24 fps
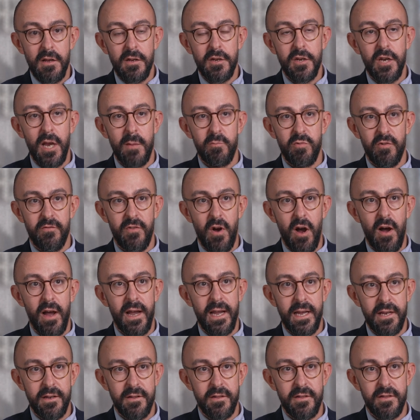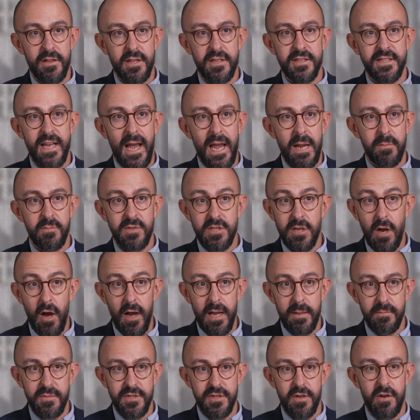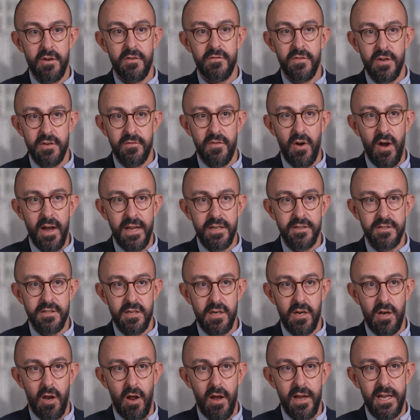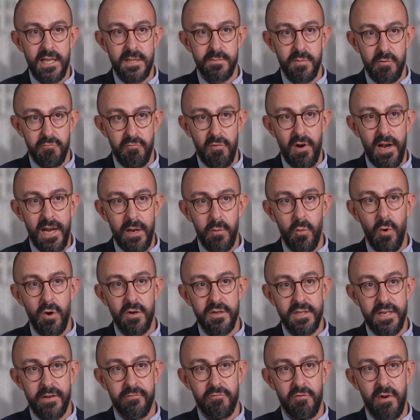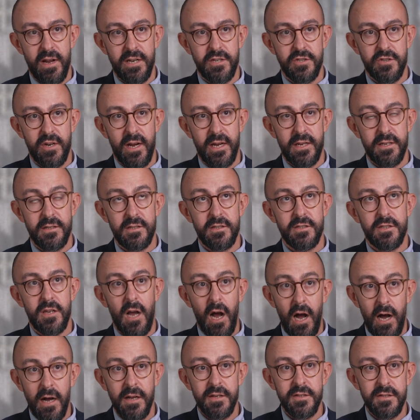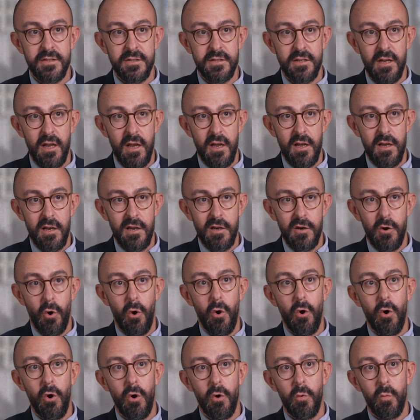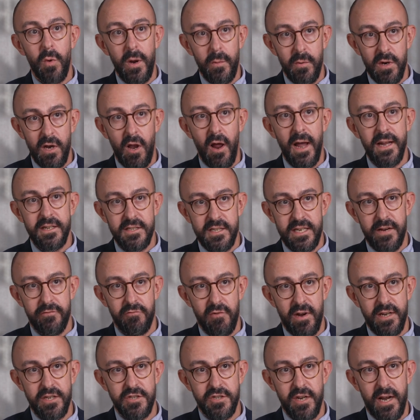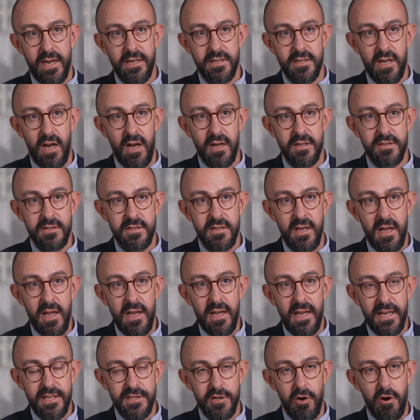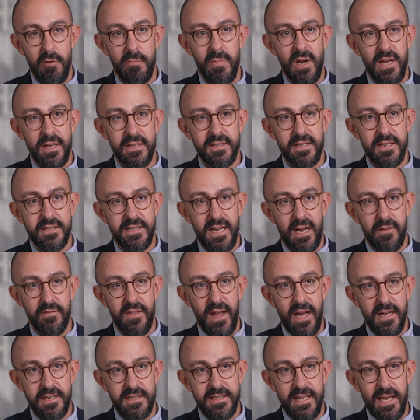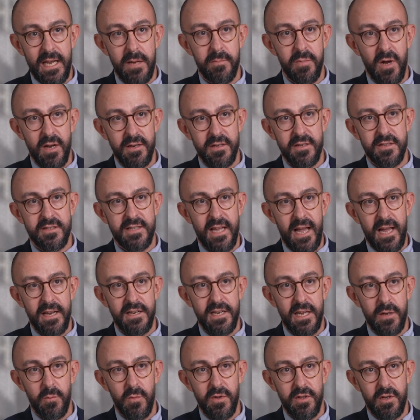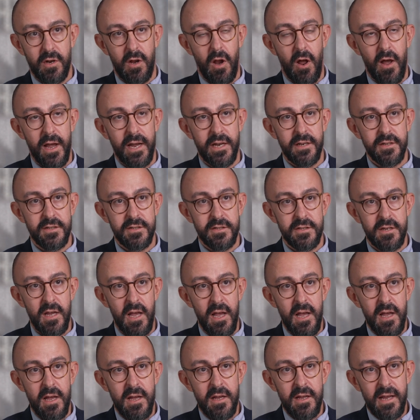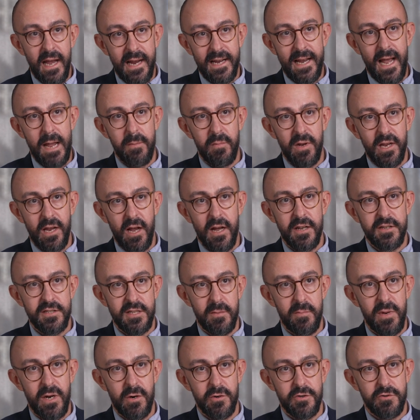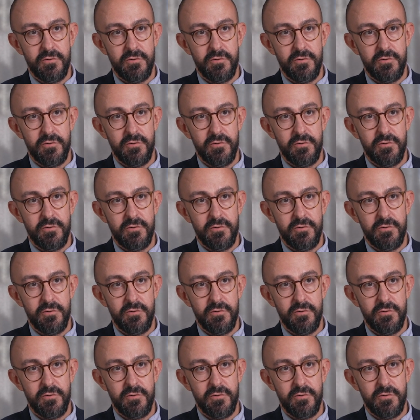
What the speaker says: can provide the same types of advice to clients, but really what differentiates us, or we would like to differentiate us, is our ability to have that deep understanding with clients, enabling us to build